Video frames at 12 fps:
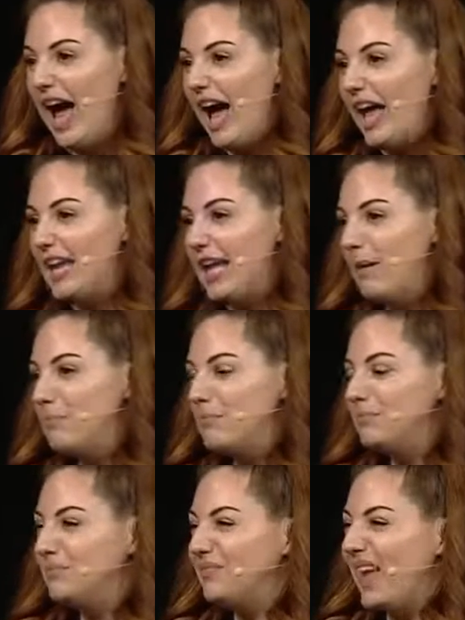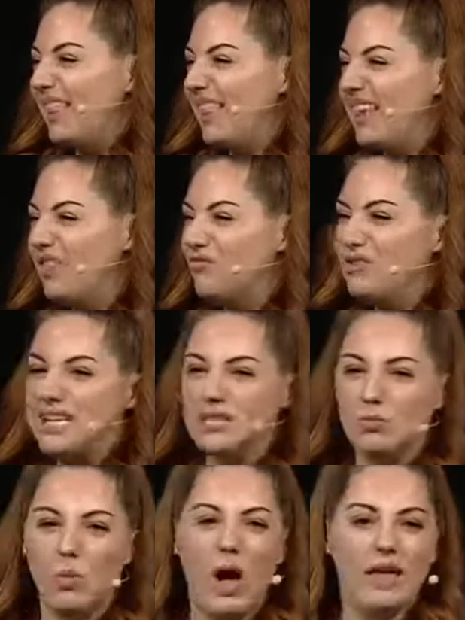And I think the
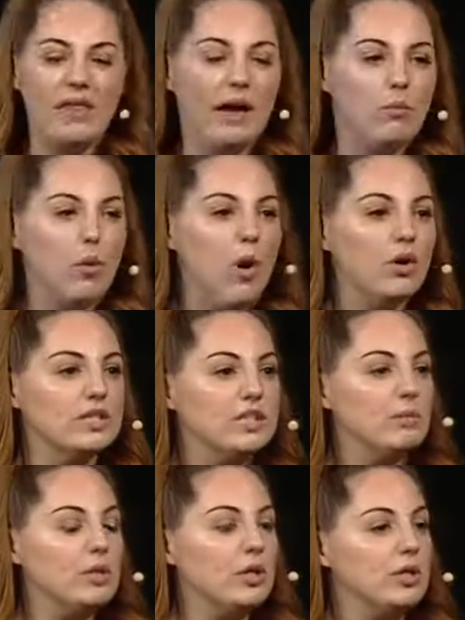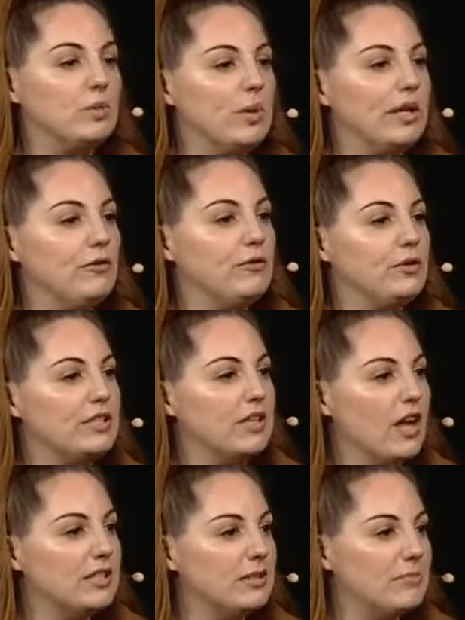reason why that was is because when I first
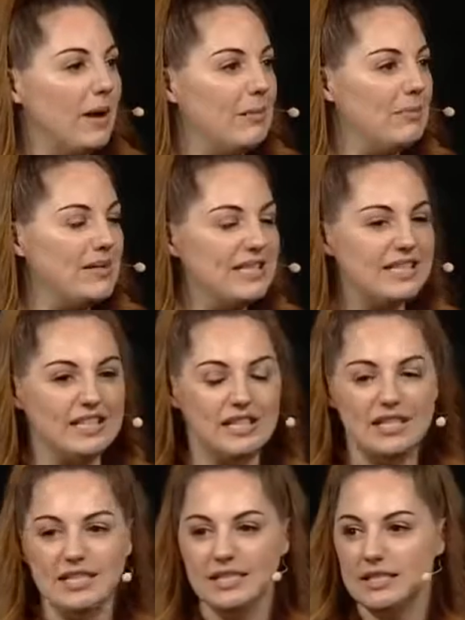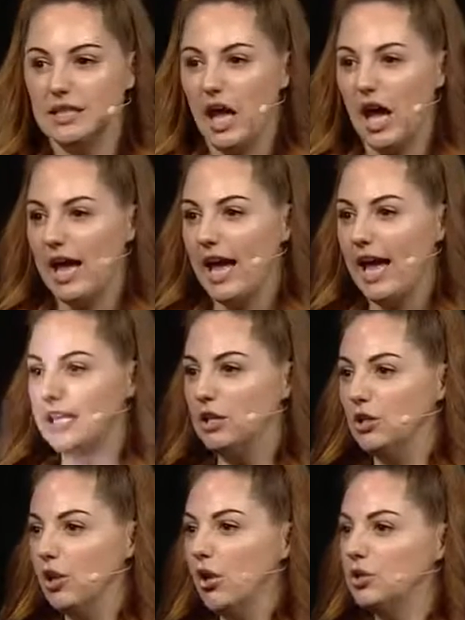started my business, I had
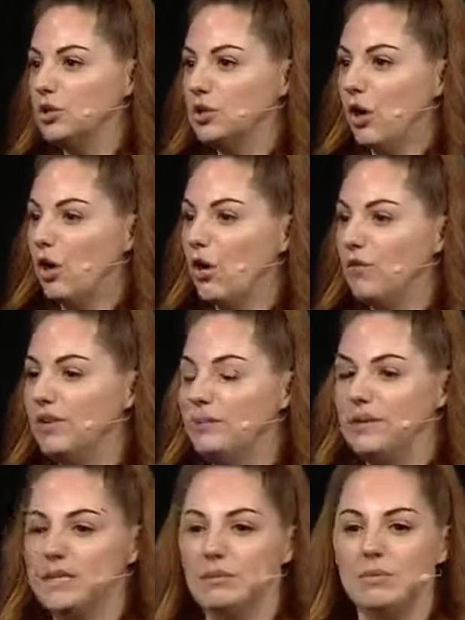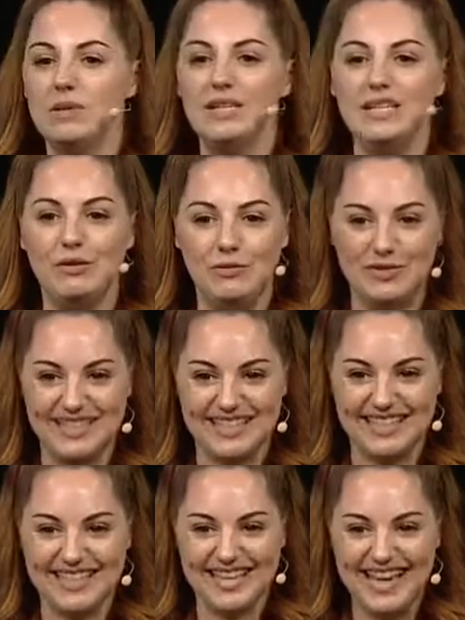lots of limiting
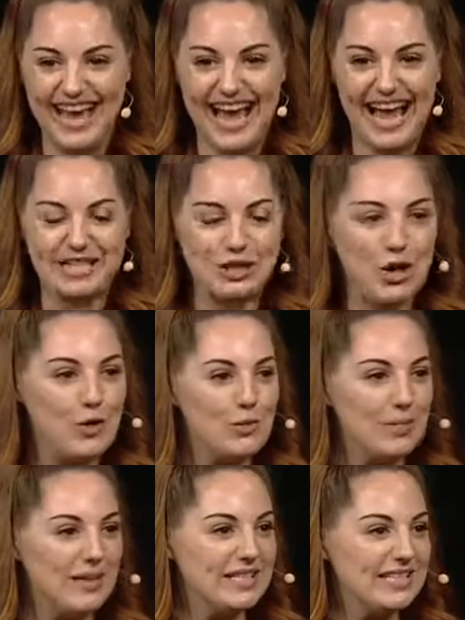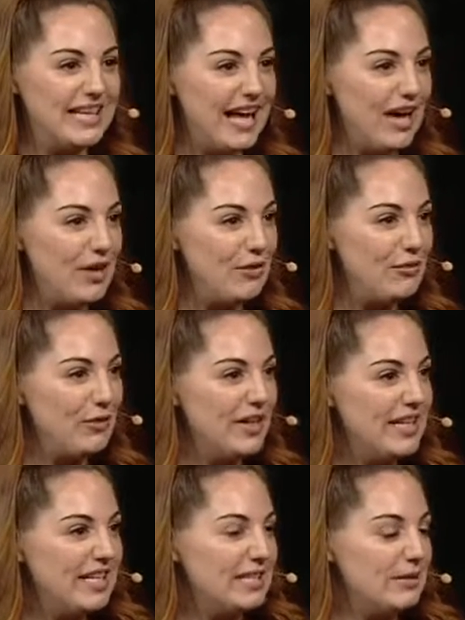beliefs. I told myself
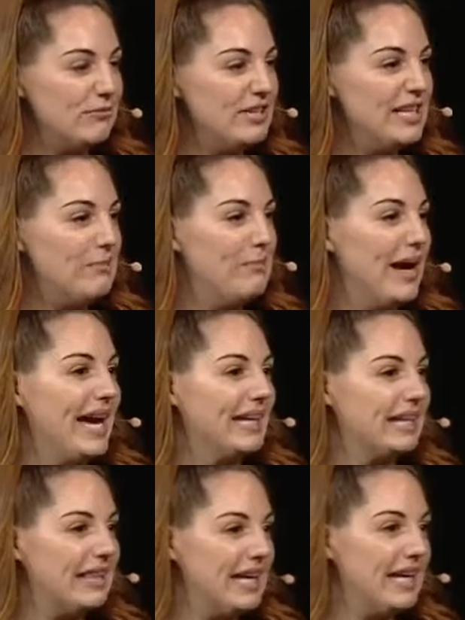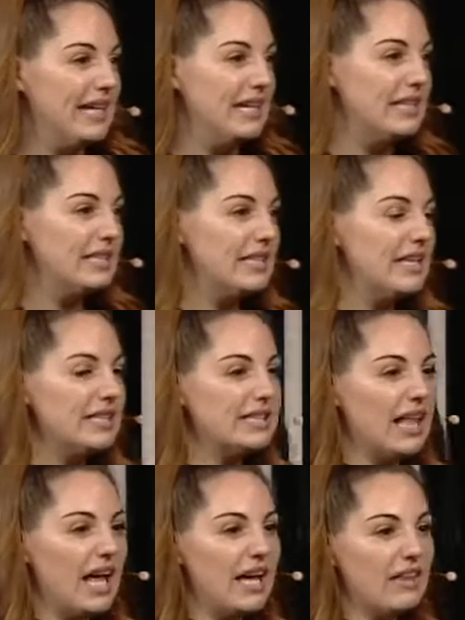some really bad things
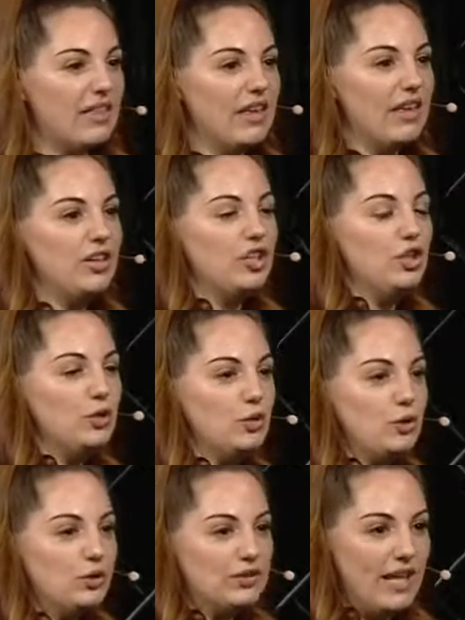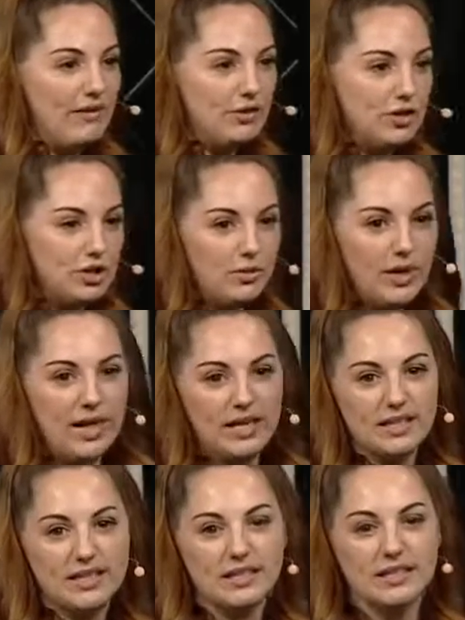like that you'll never do
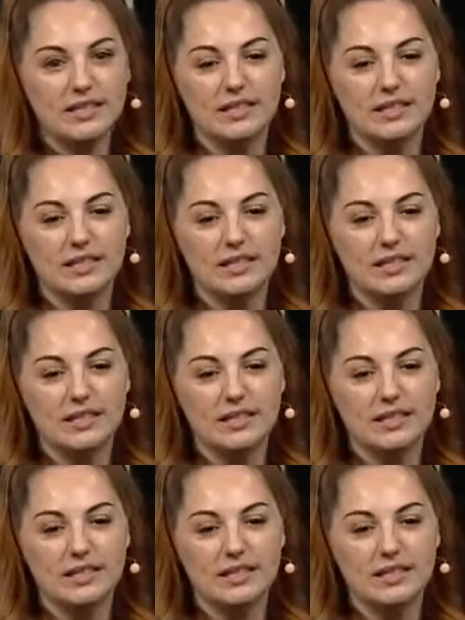it,